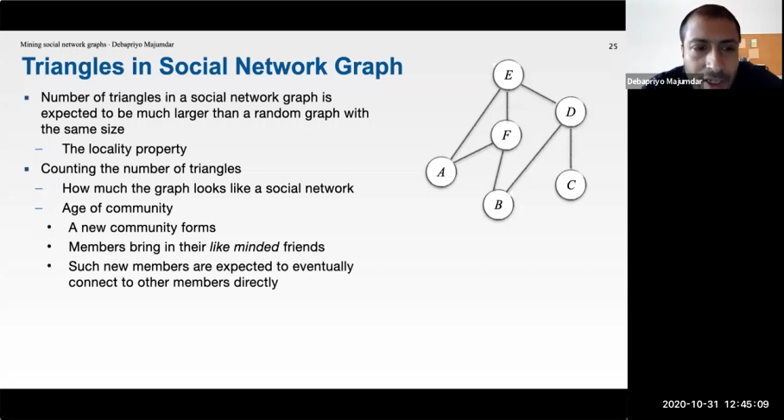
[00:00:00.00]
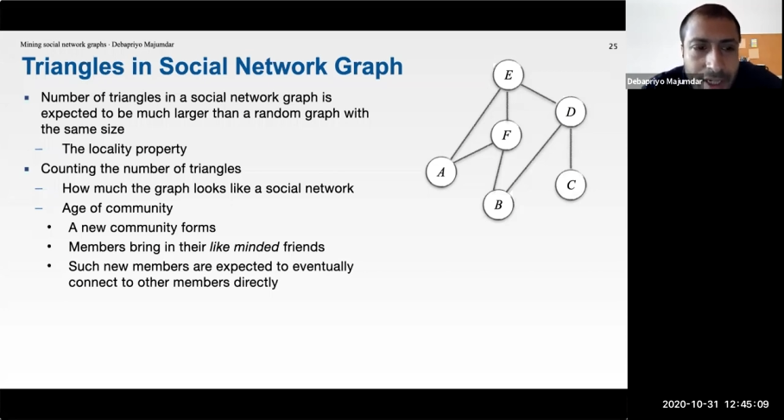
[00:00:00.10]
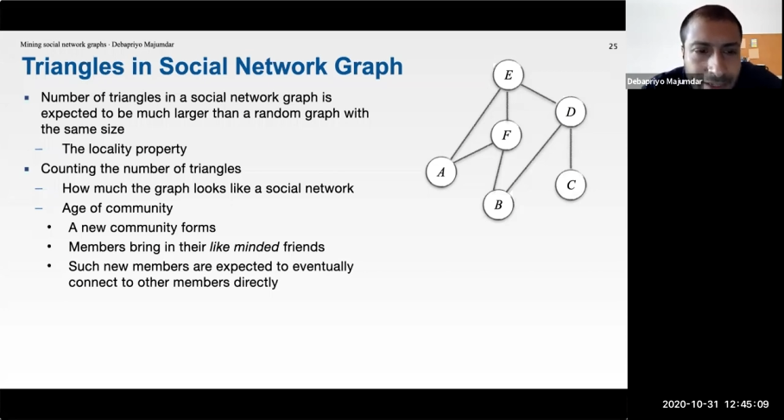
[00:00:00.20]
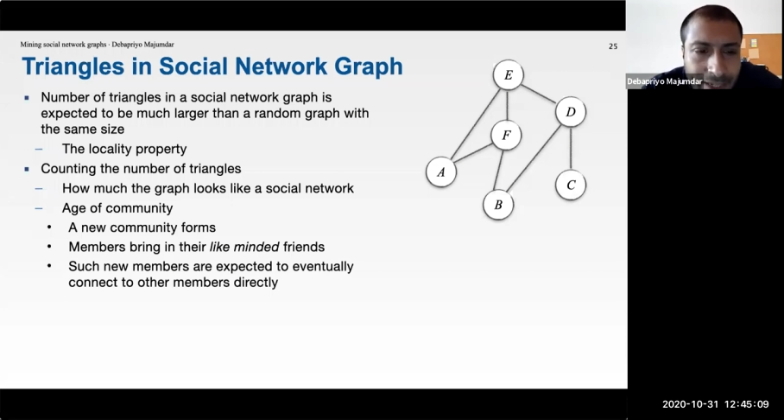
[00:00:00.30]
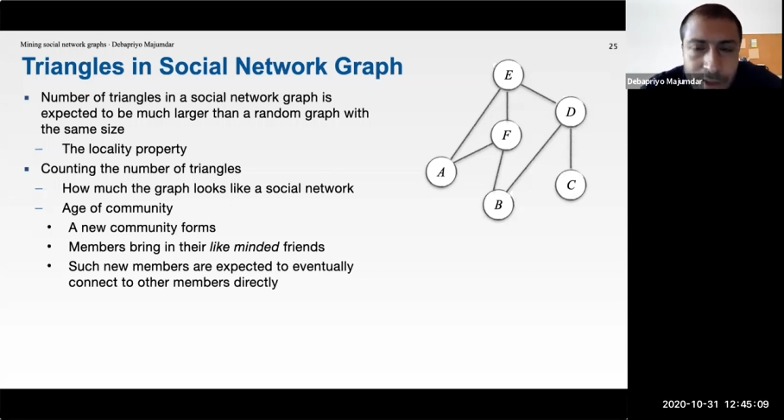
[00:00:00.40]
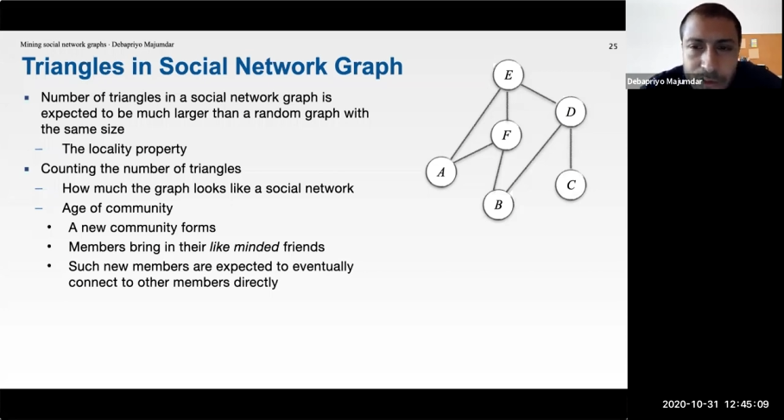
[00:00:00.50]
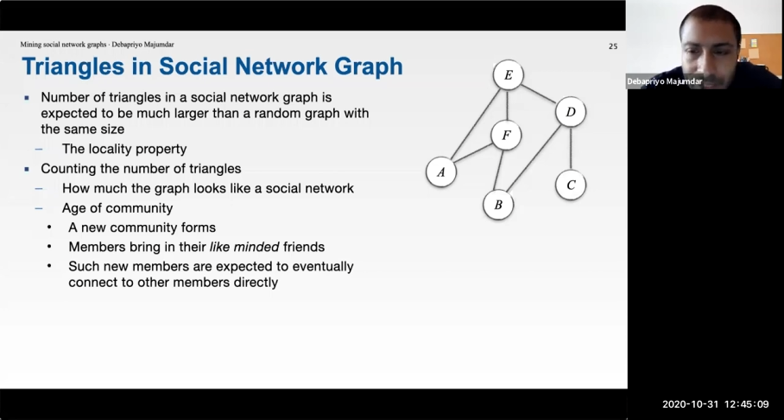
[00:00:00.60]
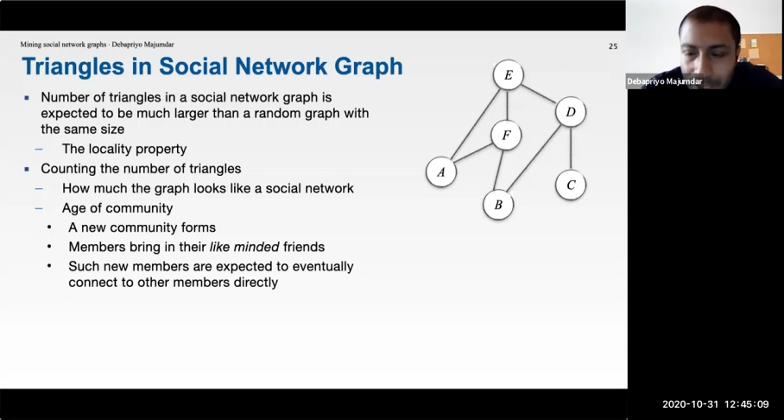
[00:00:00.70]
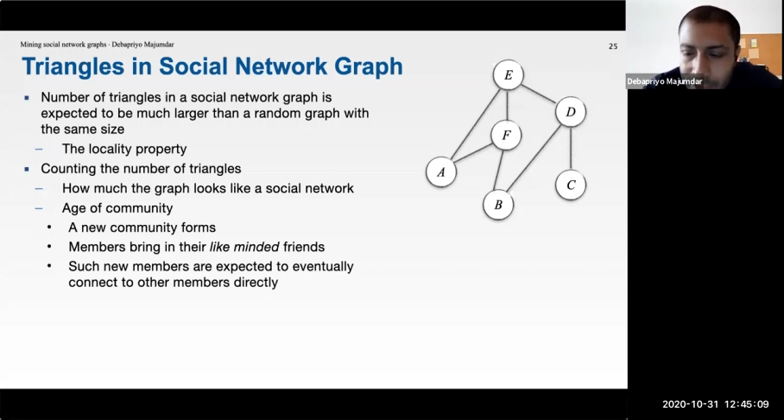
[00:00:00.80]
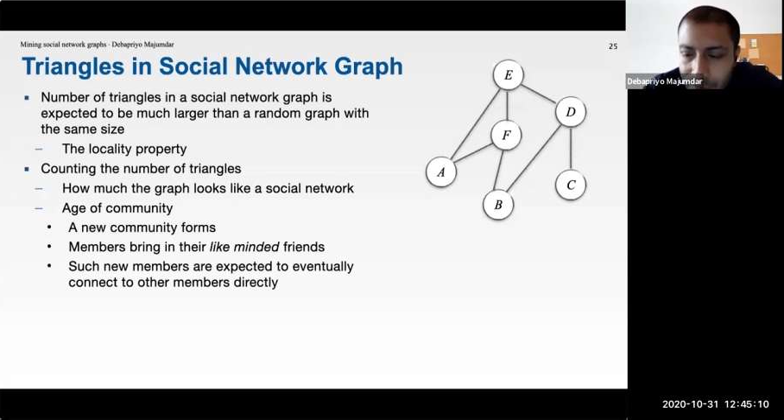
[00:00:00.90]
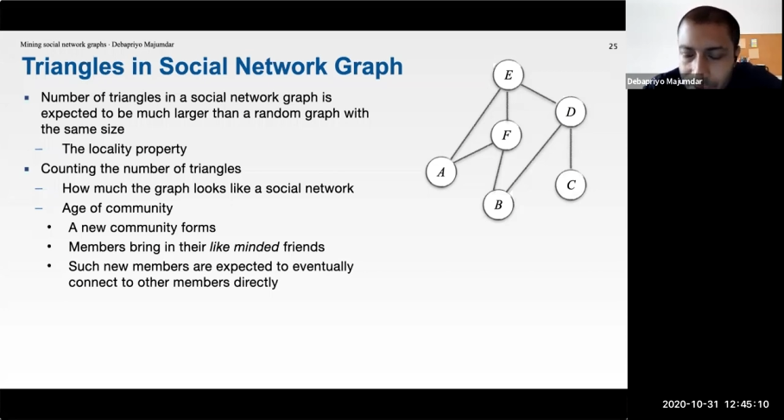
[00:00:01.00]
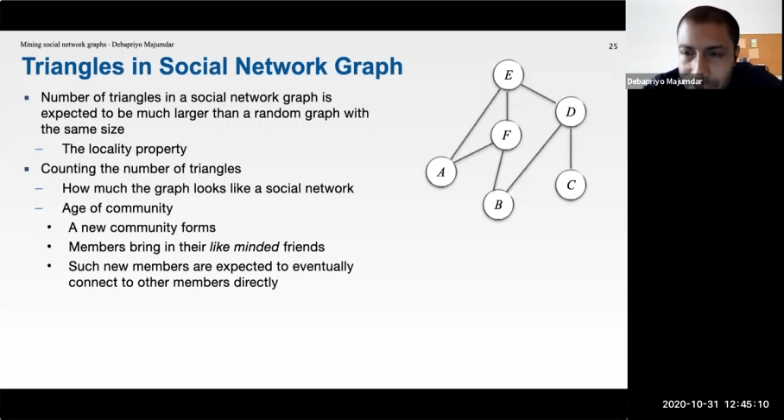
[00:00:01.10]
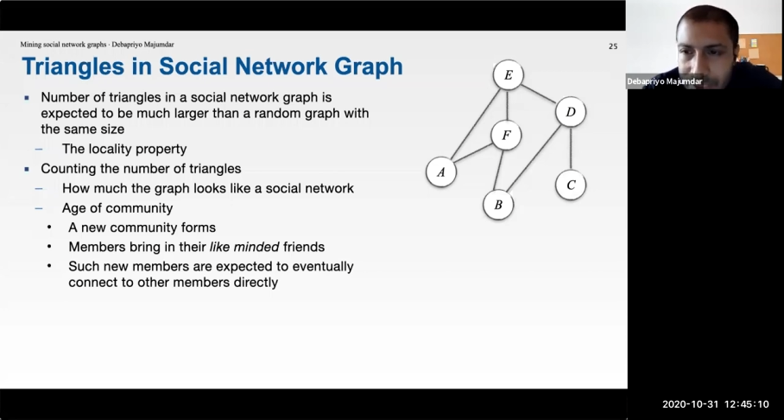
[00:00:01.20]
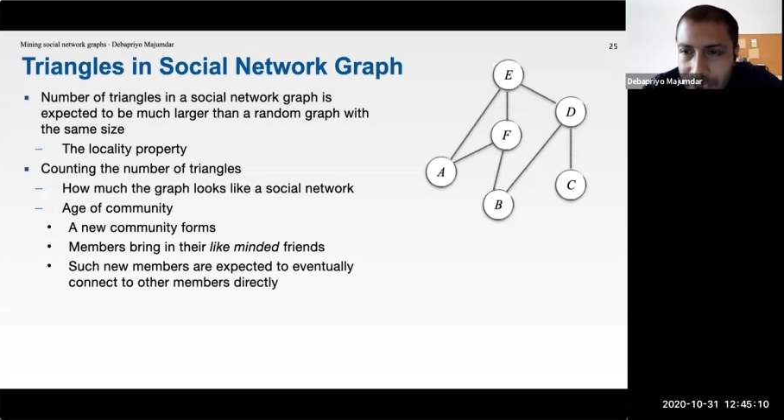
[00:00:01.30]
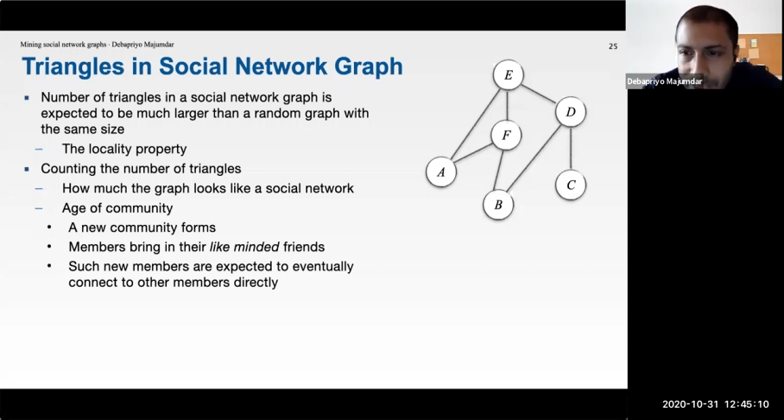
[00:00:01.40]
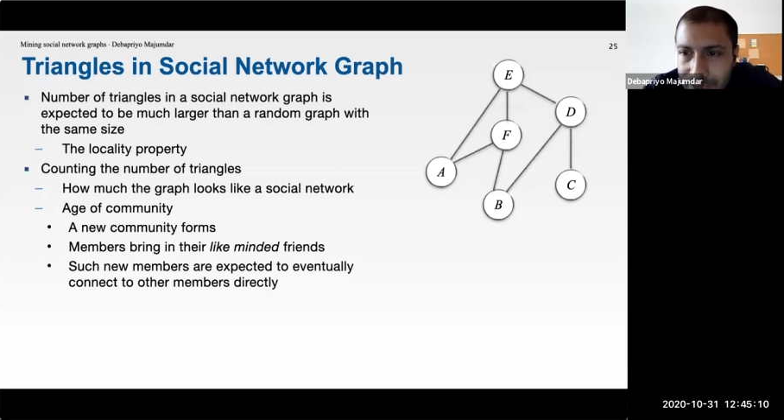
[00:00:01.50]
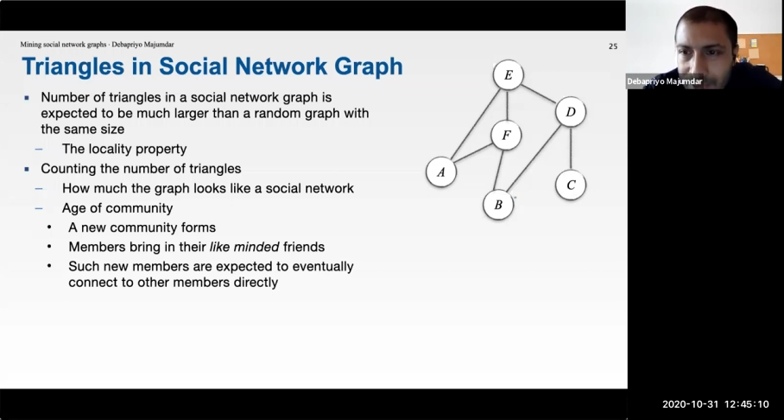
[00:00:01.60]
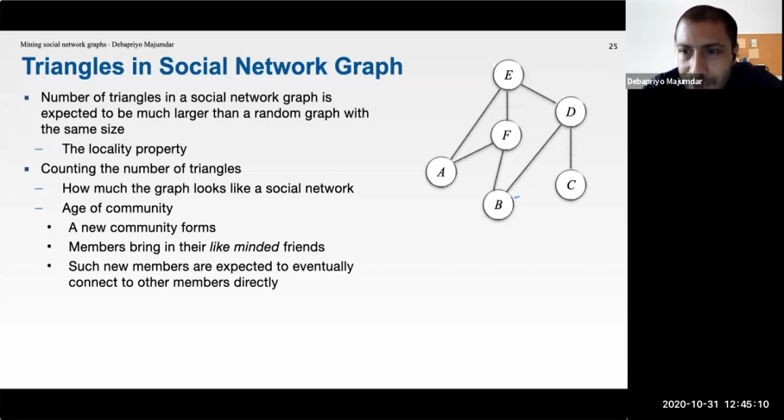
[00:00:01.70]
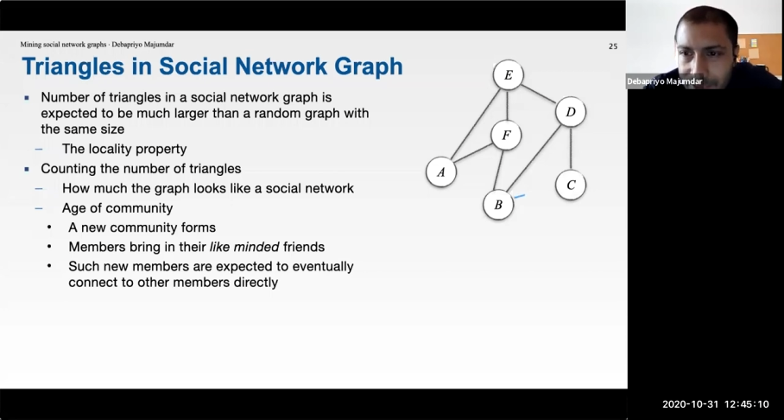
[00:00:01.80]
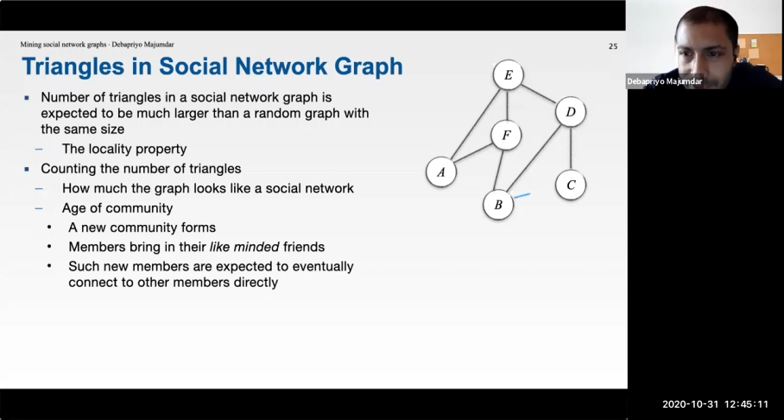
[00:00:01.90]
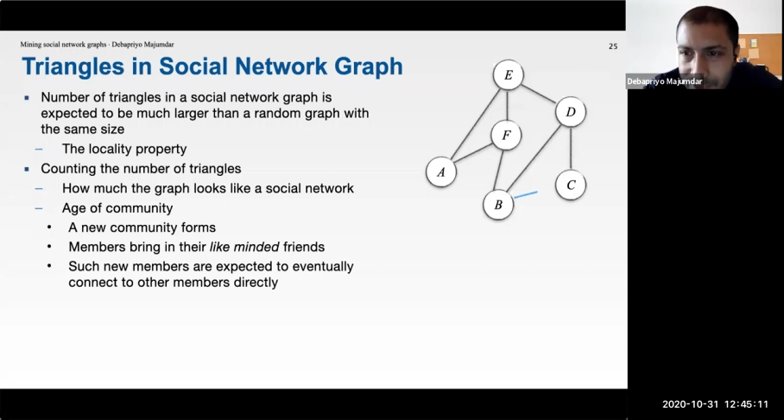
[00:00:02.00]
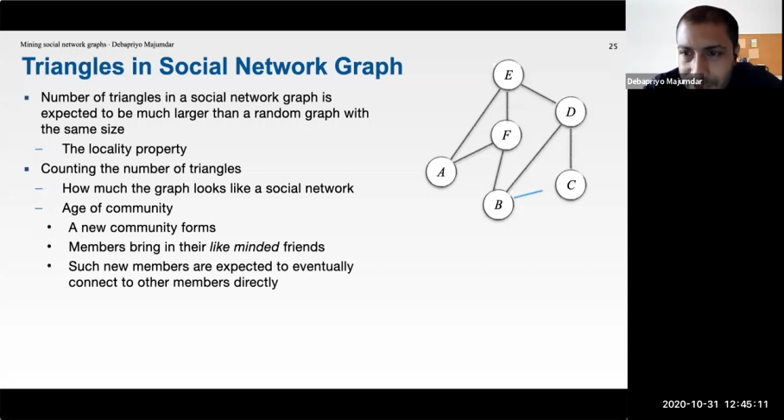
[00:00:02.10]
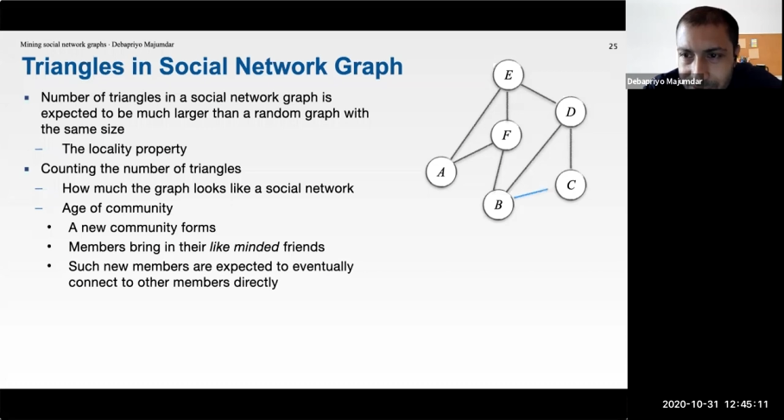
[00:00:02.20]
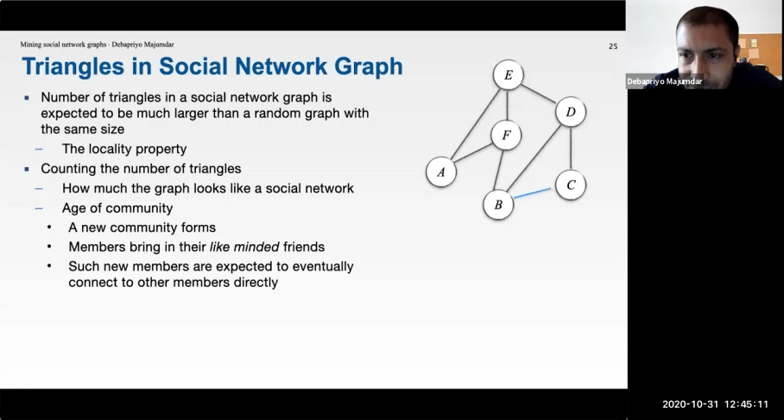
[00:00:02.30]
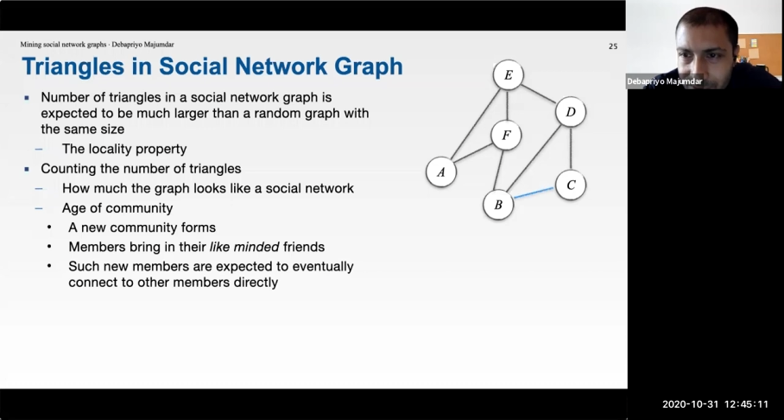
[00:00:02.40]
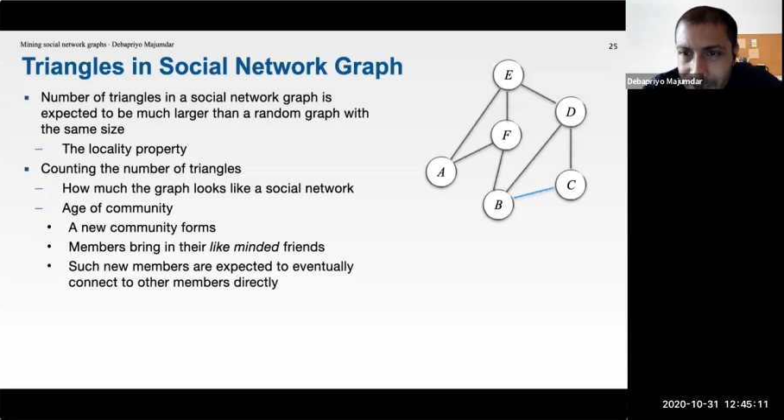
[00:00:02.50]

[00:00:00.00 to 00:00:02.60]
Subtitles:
connect with other members directly like this.